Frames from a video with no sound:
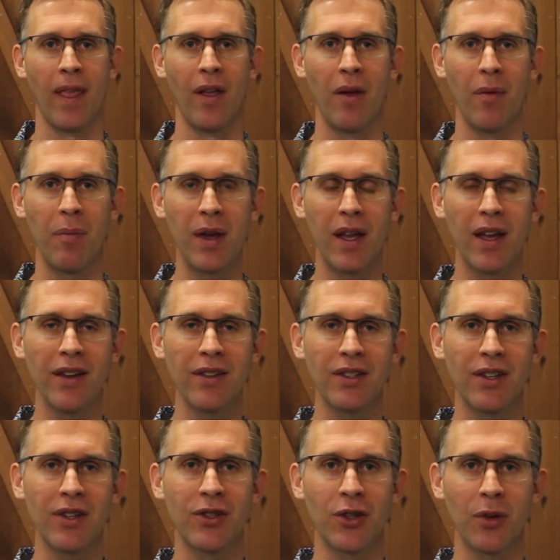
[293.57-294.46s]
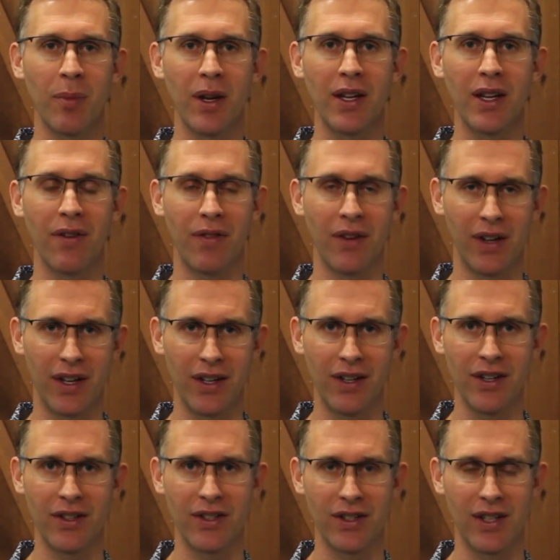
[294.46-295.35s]
Because there are so many different
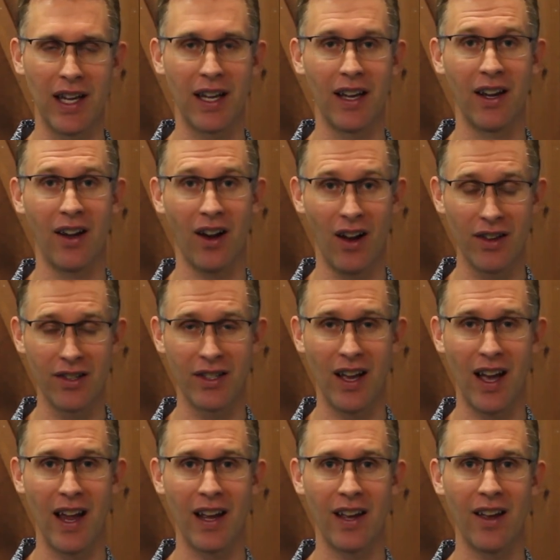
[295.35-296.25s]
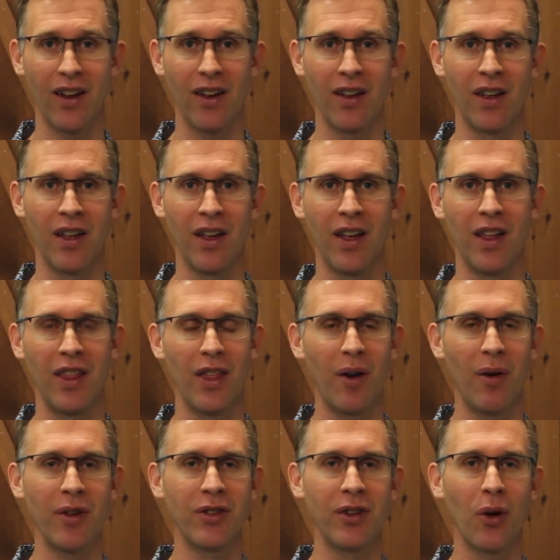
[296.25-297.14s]
conditions that can cause sciatica, there
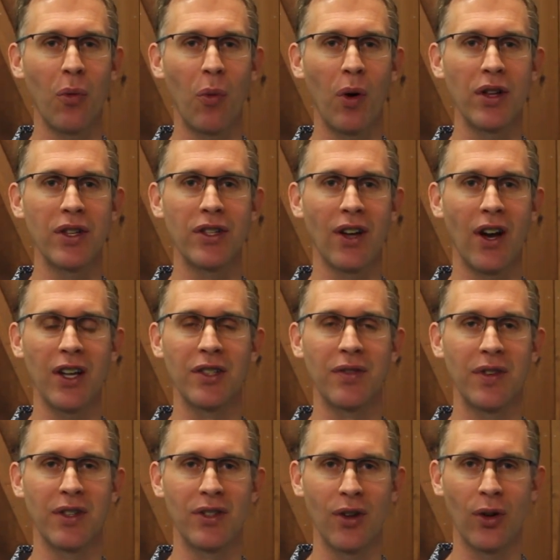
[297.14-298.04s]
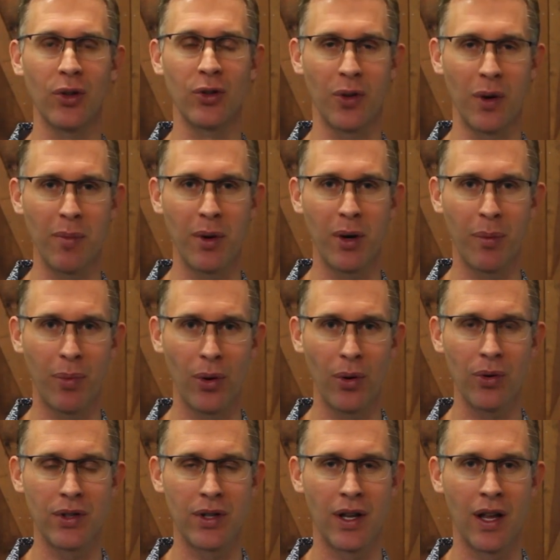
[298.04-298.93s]
isn't a one-size-fits-all treatment
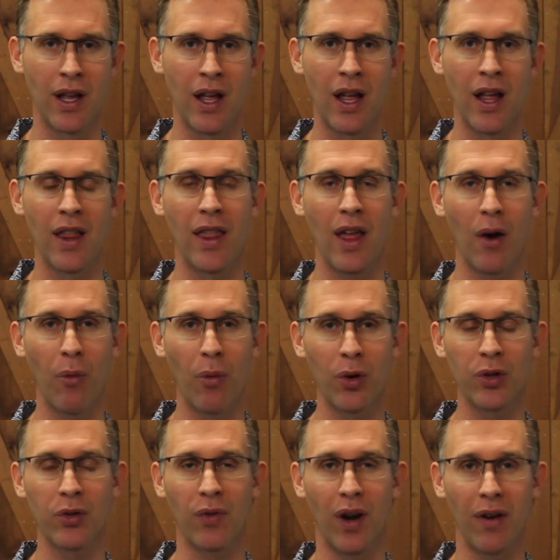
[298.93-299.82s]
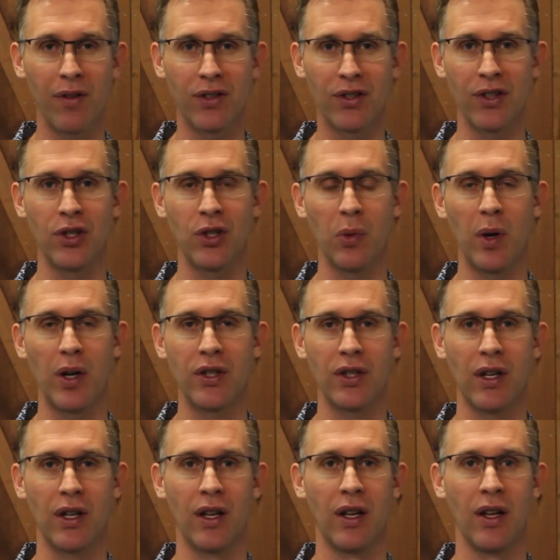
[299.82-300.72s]
approach that works for every
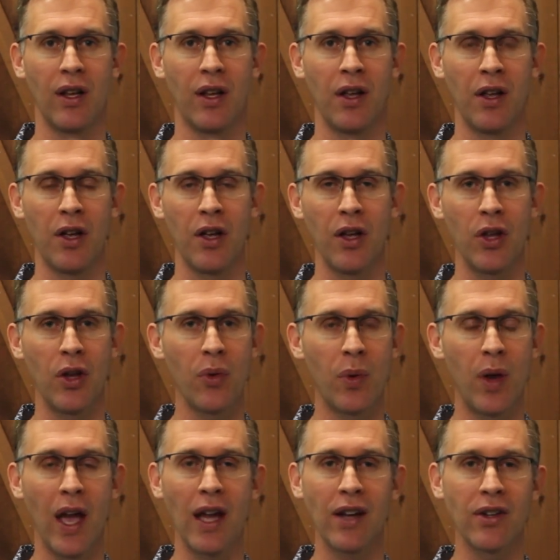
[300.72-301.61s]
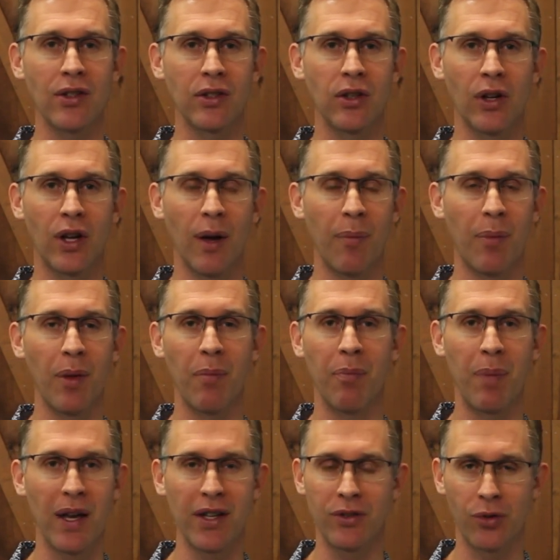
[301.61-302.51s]
situation. You can't just look up the
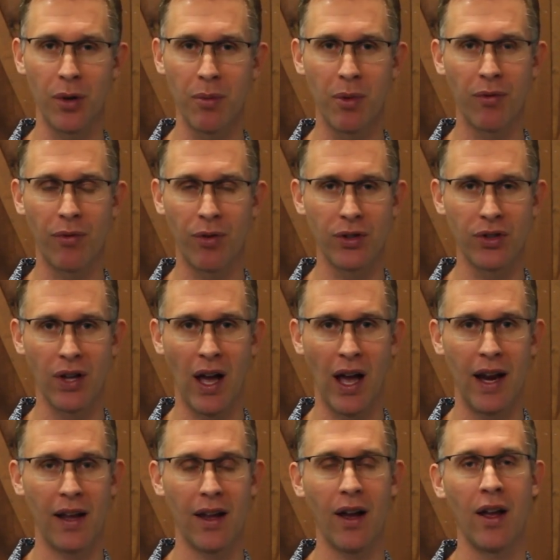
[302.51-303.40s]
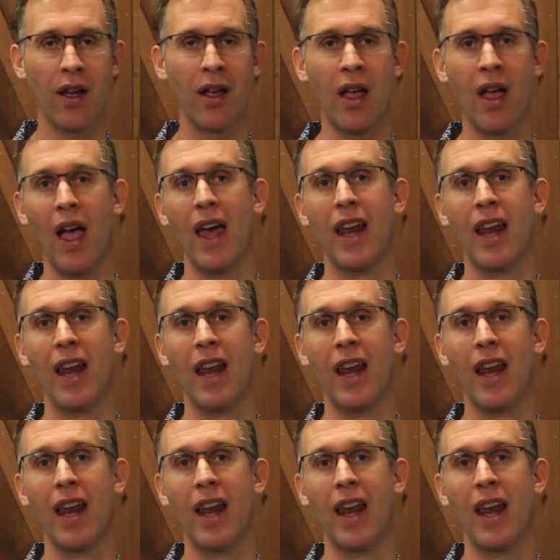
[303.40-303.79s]
best treatment for sciatica and